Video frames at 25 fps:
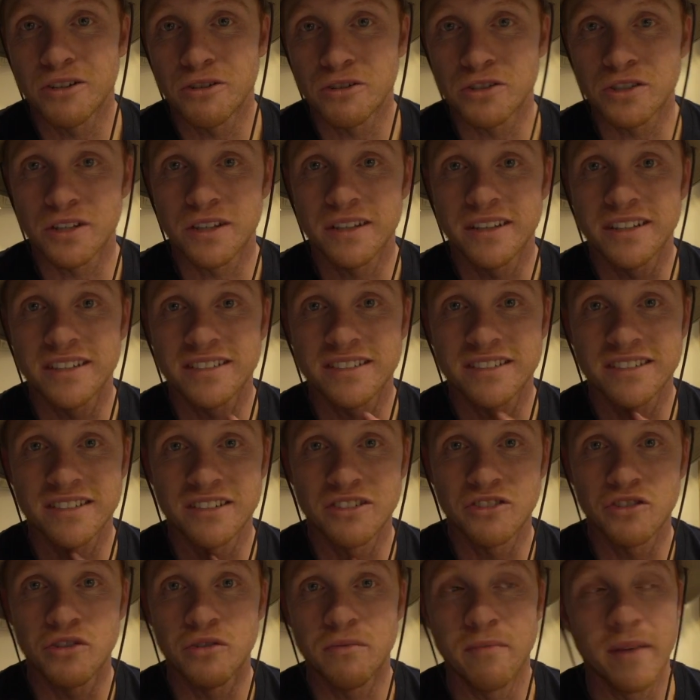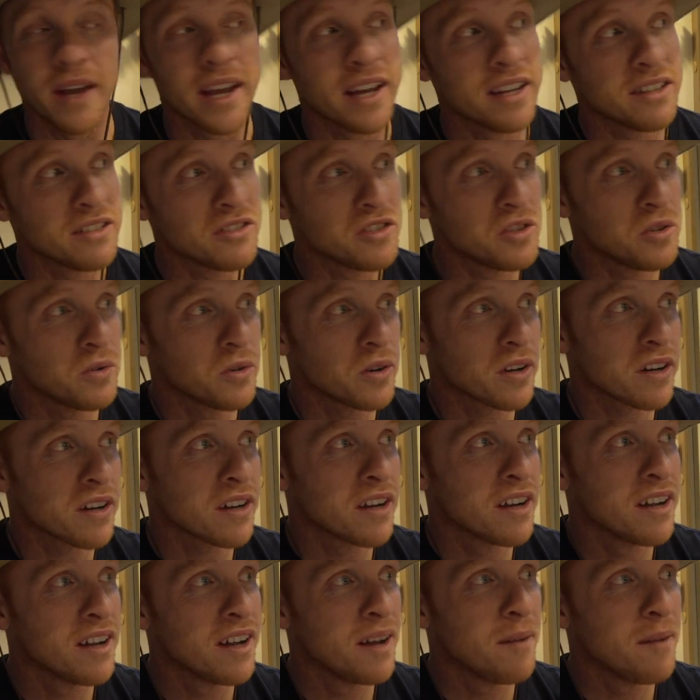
Usually this is a 2-man tour,